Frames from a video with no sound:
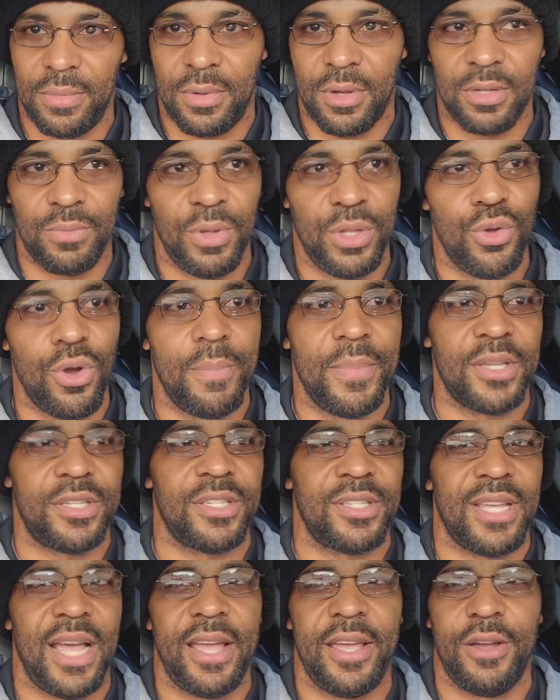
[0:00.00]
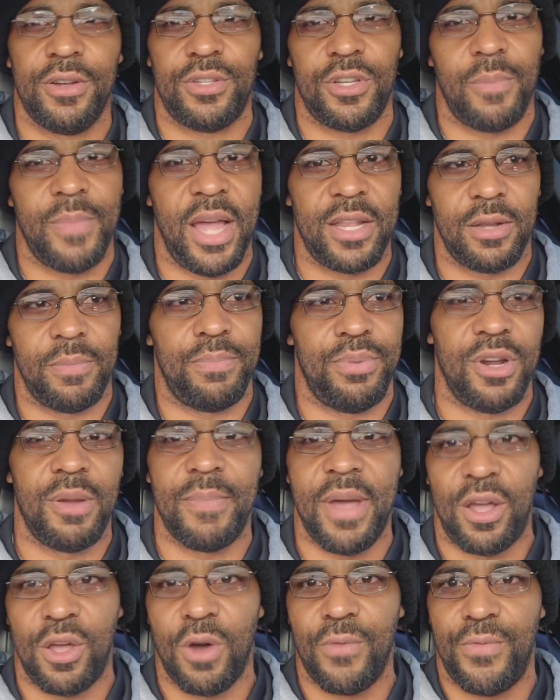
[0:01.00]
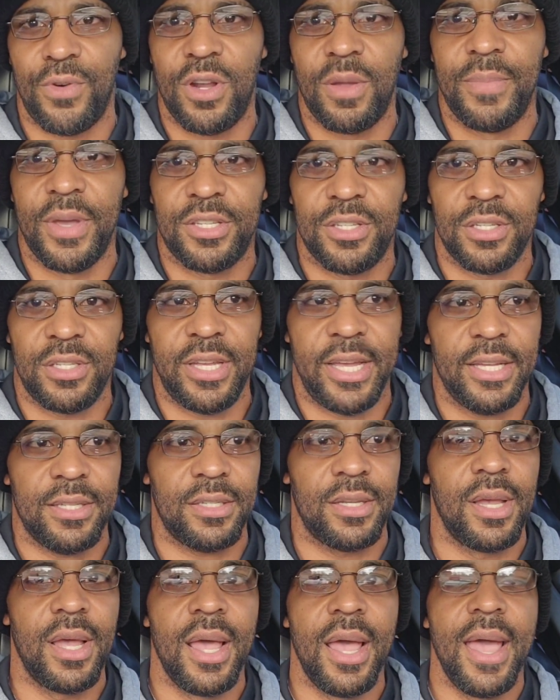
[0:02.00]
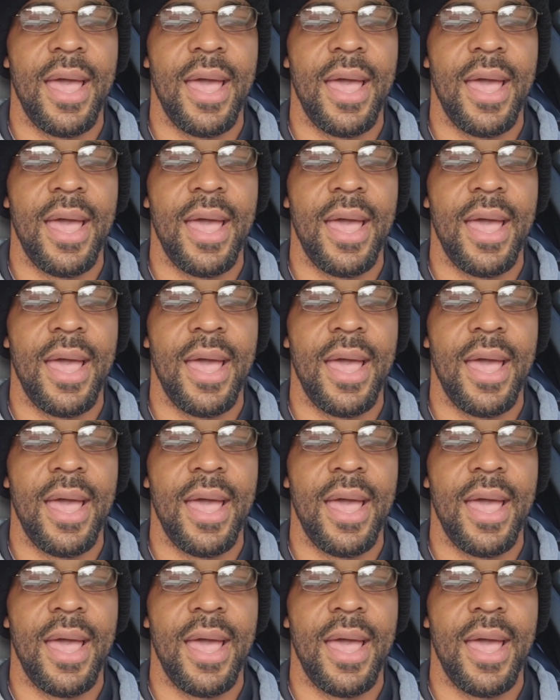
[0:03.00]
because we do emissions out here, so I'm gonna have to put them back on for the emission test.